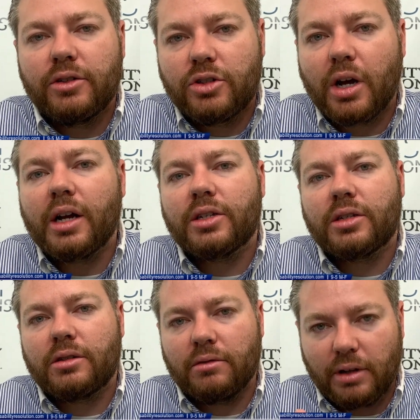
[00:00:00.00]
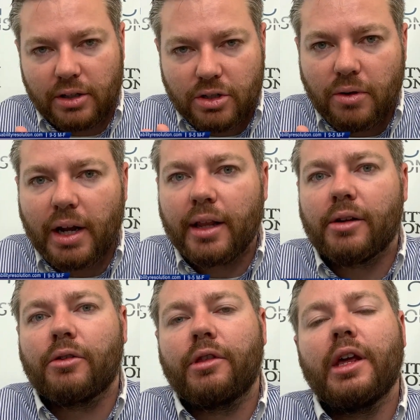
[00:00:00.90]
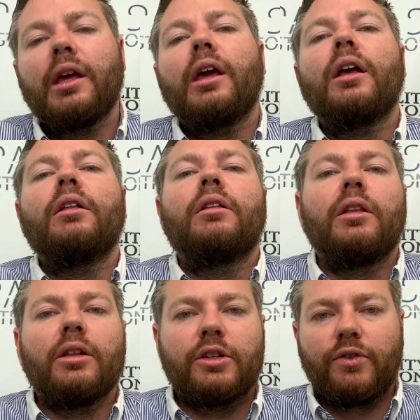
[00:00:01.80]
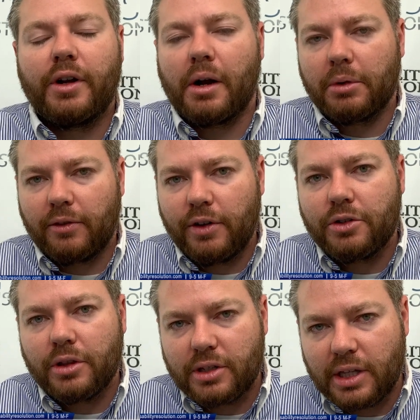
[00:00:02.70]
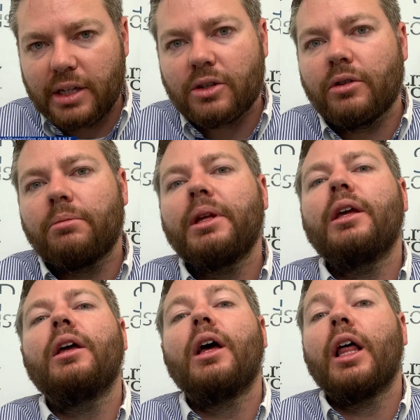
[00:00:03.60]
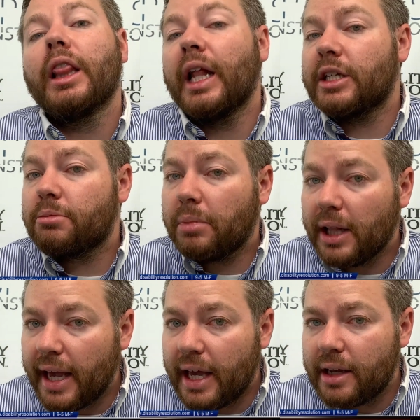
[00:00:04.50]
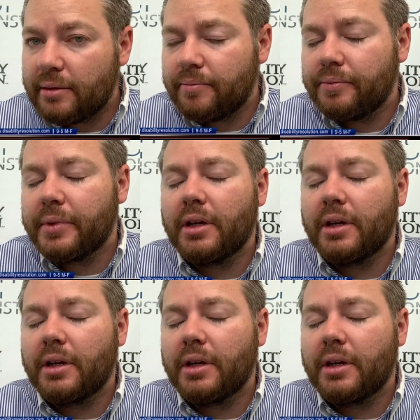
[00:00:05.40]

Just let's do analytical thinking. Let's figure out what the future of this thing's going to be. Let's plan.